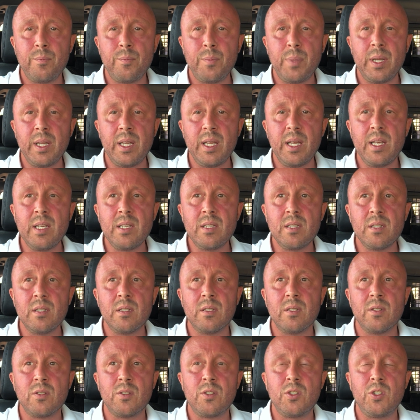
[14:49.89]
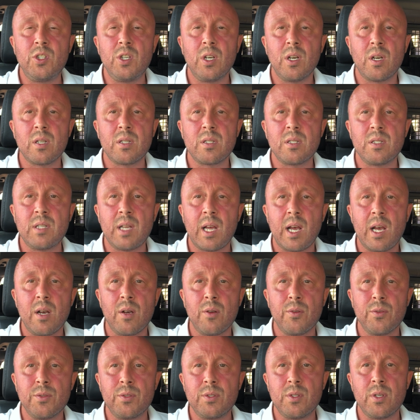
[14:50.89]
but it isn't just
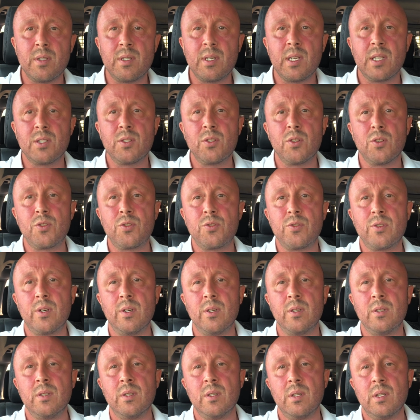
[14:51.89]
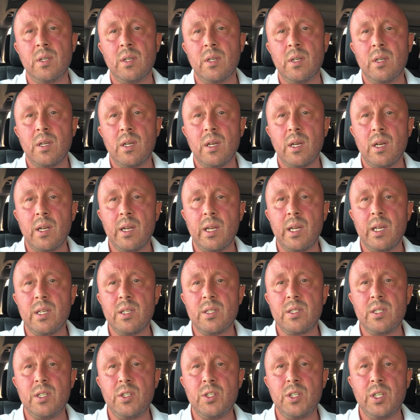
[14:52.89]
down to testosterone and
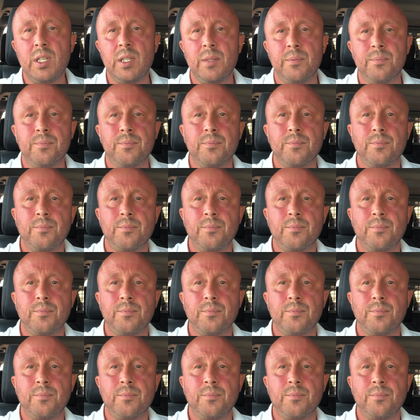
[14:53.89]
HCG.